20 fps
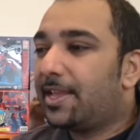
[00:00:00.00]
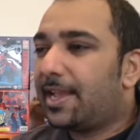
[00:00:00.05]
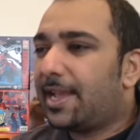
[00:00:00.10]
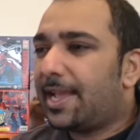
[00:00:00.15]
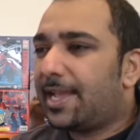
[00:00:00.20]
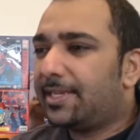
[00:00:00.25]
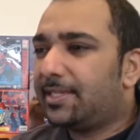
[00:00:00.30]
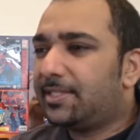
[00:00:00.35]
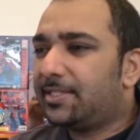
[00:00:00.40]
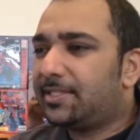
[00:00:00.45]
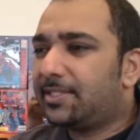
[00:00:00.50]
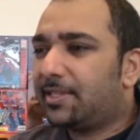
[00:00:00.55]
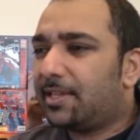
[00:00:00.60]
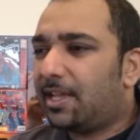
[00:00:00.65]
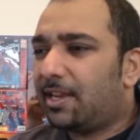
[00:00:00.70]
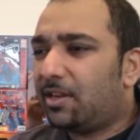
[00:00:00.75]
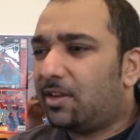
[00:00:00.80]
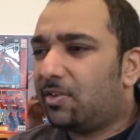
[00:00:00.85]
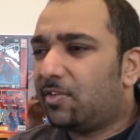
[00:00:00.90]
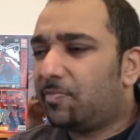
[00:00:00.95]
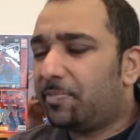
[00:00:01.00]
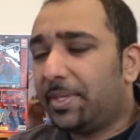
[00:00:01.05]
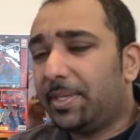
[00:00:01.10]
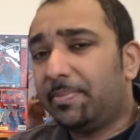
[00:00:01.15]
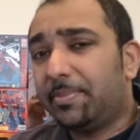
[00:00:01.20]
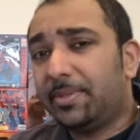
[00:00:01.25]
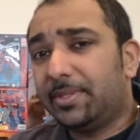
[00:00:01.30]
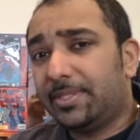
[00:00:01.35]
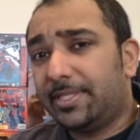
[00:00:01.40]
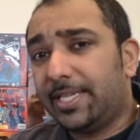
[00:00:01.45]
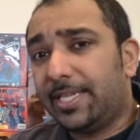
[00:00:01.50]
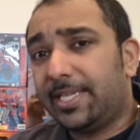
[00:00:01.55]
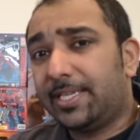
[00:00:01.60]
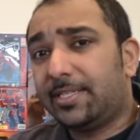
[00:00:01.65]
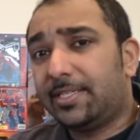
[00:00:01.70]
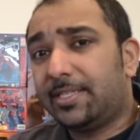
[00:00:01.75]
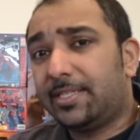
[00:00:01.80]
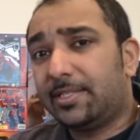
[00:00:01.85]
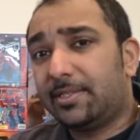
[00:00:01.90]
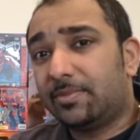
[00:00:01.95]
And a lot of people
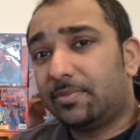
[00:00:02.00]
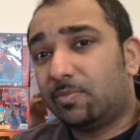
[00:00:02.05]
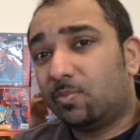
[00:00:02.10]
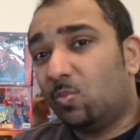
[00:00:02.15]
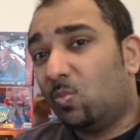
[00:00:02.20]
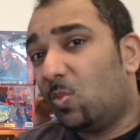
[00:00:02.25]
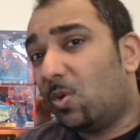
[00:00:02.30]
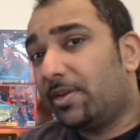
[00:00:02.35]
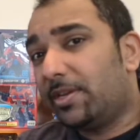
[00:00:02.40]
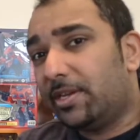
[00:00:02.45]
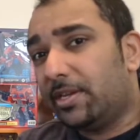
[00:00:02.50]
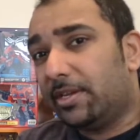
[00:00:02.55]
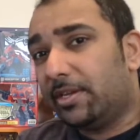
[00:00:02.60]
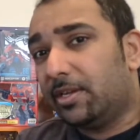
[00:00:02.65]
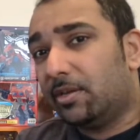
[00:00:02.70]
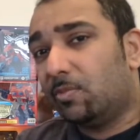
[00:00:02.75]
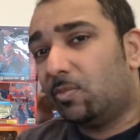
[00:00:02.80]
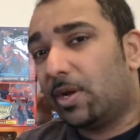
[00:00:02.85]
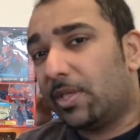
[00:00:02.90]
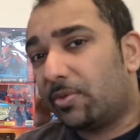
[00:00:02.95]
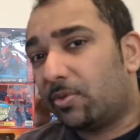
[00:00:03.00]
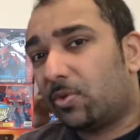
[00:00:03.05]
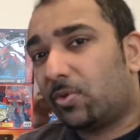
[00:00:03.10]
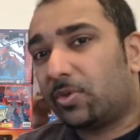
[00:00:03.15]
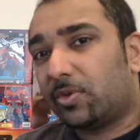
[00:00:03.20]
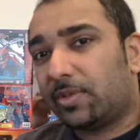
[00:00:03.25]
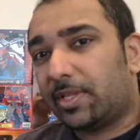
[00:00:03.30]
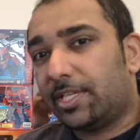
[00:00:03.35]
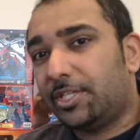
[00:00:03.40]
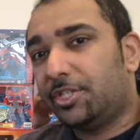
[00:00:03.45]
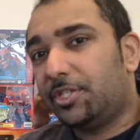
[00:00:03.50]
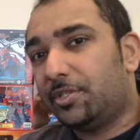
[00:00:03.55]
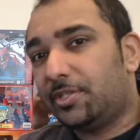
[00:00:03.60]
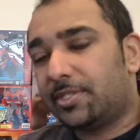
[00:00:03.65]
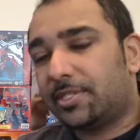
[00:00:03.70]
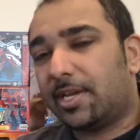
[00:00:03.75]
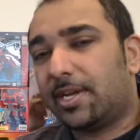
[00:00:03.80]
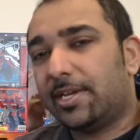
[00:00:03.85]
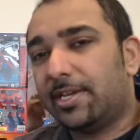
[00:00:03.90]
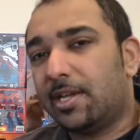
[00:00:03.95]
did wonder whether or not they should
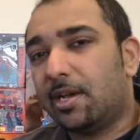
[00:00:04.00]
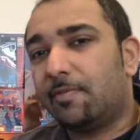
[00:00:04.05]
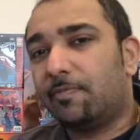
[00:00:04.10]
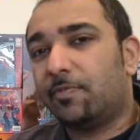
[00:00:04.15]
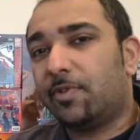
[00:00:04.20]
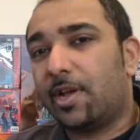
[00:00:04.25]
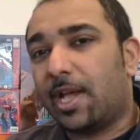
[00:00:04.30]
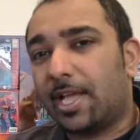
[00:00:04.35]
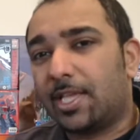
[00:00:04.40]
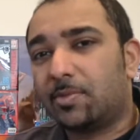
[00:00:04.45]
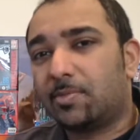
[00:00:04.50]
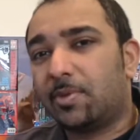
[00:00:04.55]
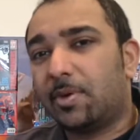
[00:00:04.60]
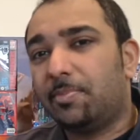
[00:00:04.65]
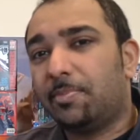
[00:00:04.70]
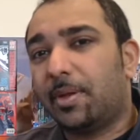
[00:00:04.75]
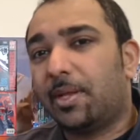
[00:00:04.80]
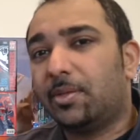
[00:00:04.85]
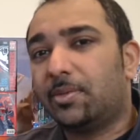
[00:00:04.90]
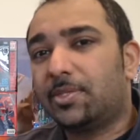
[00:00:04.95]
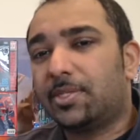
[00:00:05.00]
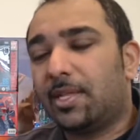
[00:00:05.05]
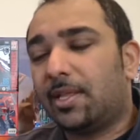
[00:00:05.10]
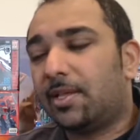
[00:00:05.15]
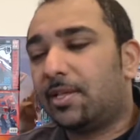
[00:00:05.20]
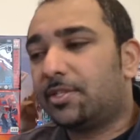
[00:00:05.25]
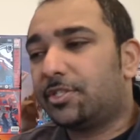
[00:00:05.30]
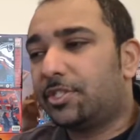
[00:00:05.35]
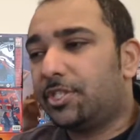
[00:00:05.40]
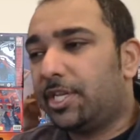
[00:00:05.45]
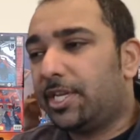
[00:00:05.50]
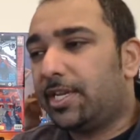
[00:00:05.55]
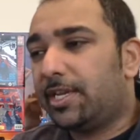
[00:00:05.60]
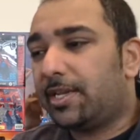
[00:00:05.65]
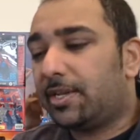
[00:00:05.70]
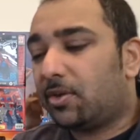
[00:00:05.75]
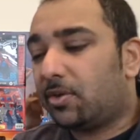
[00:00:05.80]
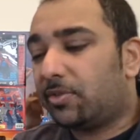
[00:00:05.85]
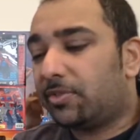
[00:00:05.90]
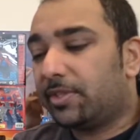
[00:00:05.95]
sign up for Hasbro Pulse last
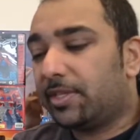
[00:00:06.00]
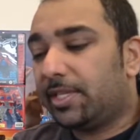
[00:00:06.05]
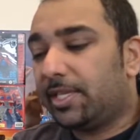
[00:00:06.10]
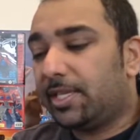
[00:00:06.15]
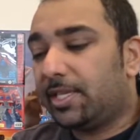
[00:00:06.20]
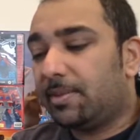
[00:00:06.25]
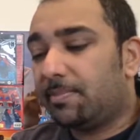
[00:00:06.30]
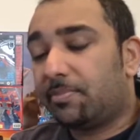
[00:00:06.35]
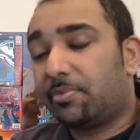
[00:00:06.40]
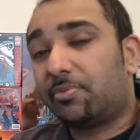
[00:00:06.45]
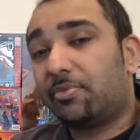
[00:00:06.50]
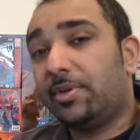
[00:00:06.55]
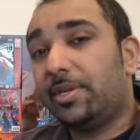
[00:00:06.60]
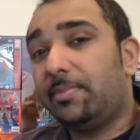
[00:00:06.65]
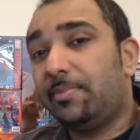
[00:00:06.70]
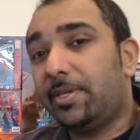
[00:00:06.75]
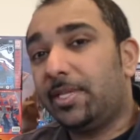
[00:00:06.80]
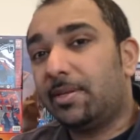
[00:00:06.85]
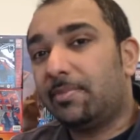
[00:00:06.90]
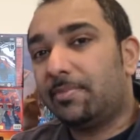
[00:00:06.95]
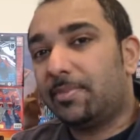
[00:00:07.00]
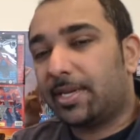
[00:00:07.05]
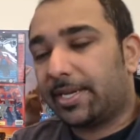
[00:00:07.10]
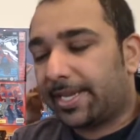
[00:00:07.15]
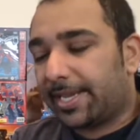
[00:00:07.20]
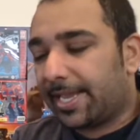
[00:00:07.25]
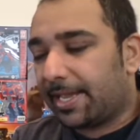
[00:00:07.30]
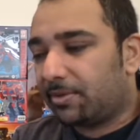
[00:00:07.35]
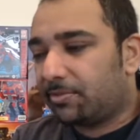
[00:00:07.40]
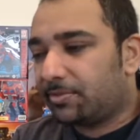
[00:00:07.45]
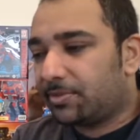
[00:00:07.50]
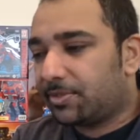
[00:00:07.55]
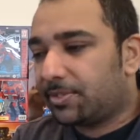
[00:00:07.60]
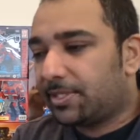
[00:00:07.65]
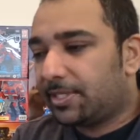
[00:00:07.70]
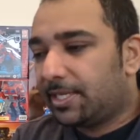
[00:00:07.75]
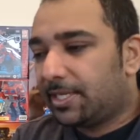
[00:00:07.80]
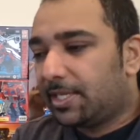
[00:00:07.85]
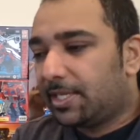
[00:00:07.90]
year on the premium account.